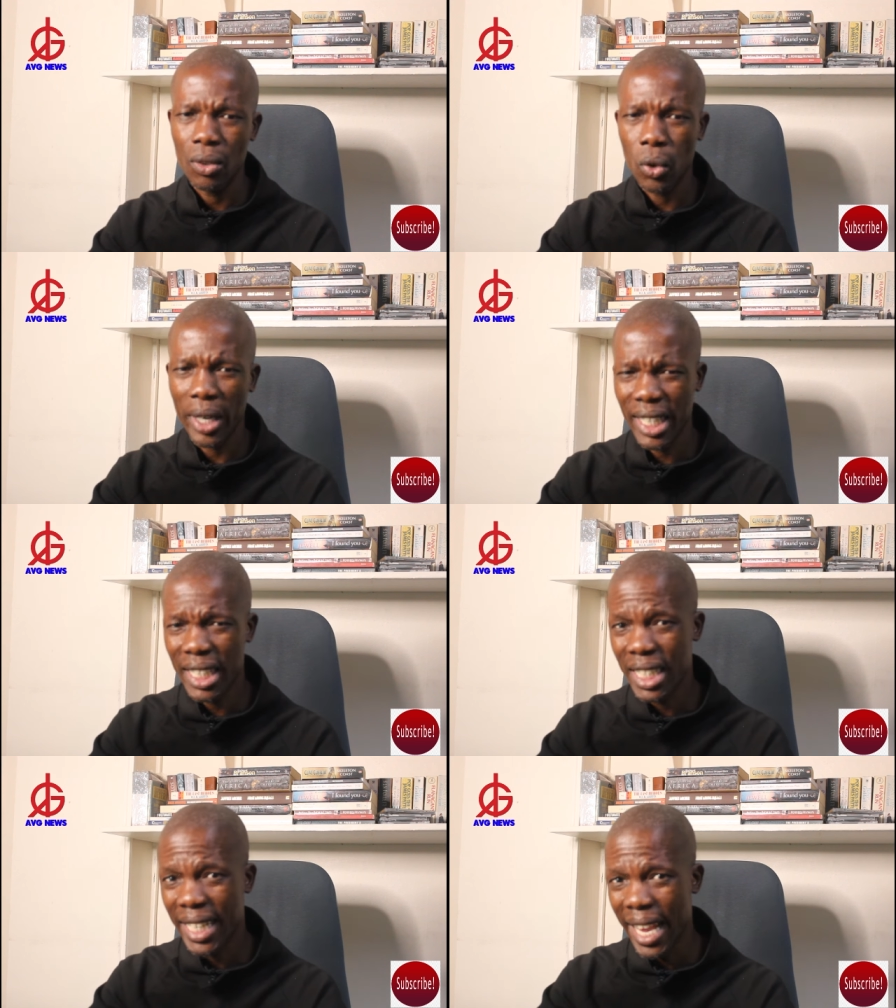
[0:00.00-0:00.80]
or rather
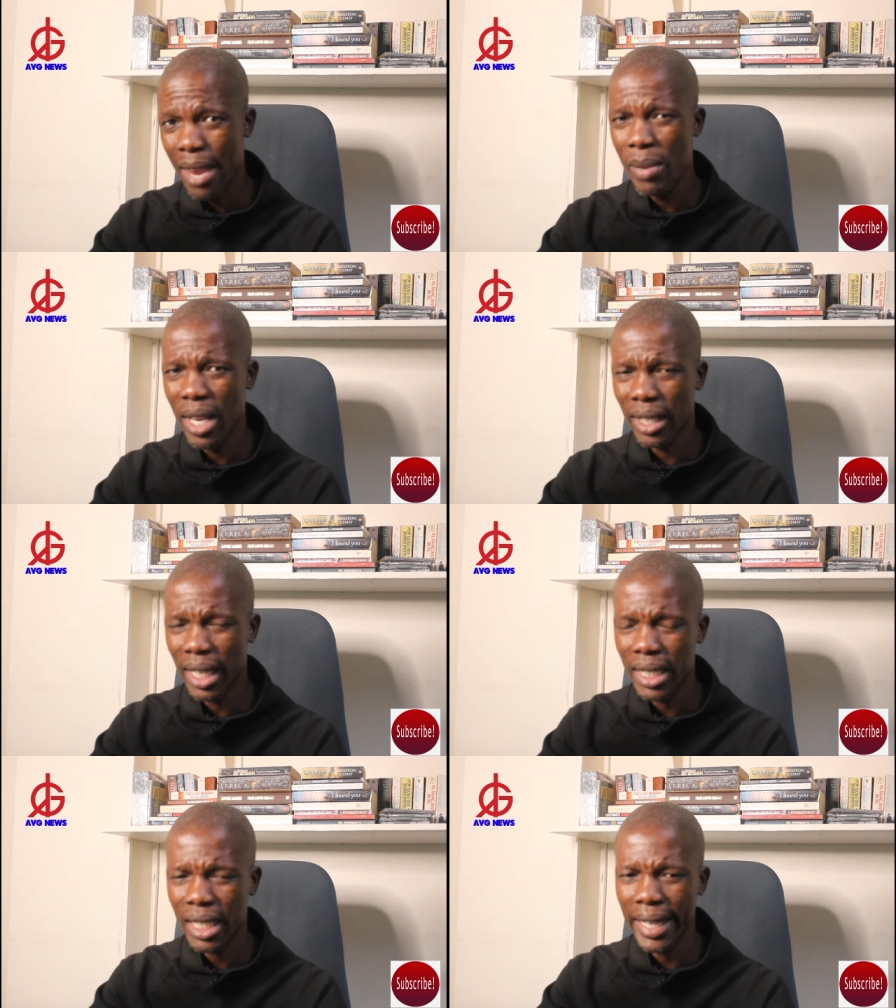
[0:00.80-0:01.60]
she's claiming
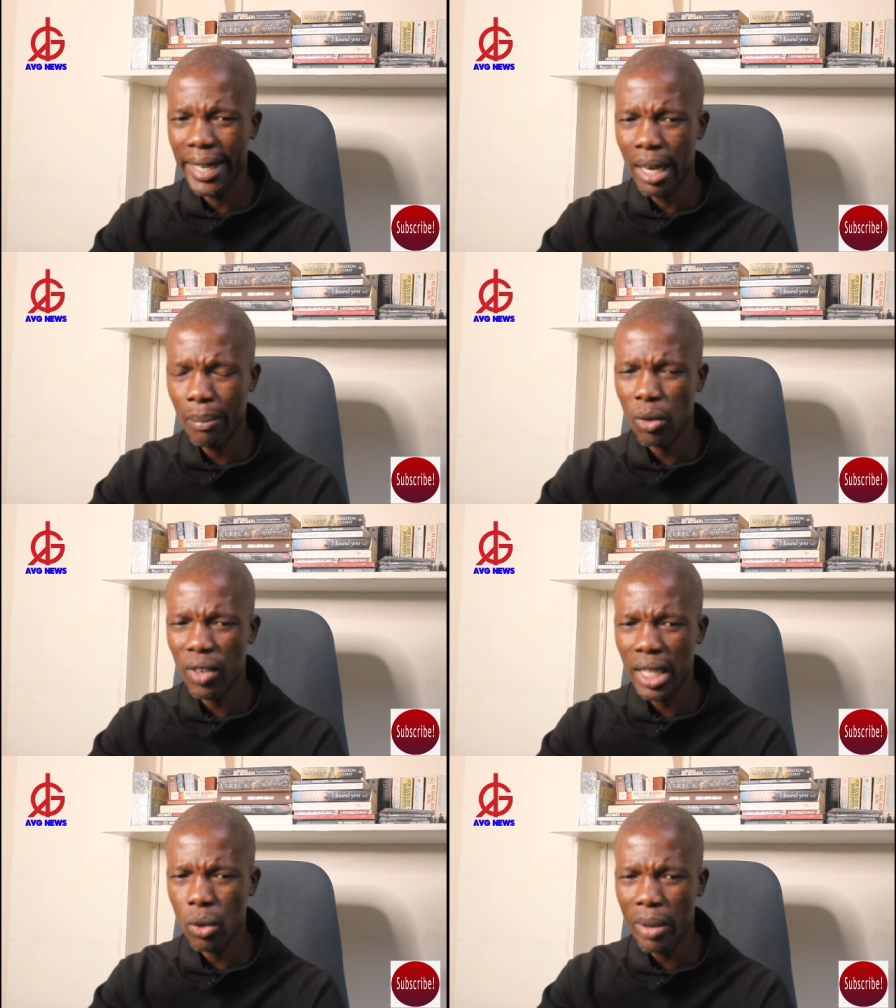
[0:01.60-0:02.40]
that a number
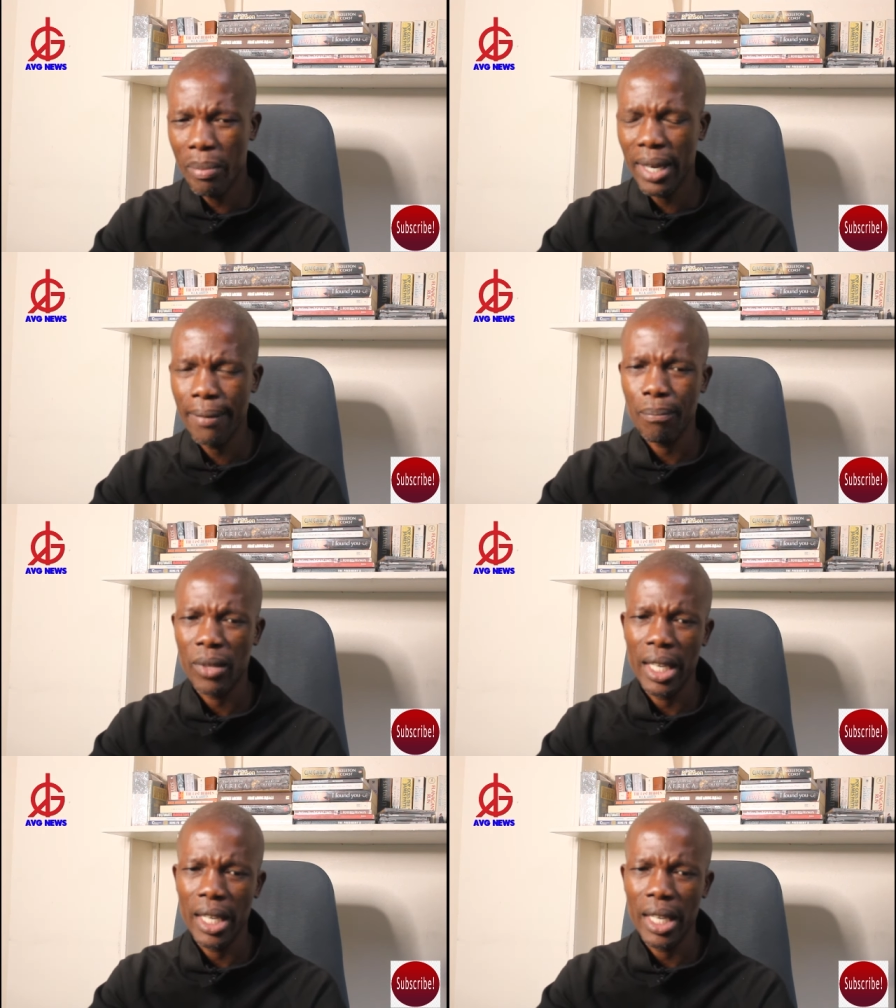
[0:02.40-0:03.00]
of other women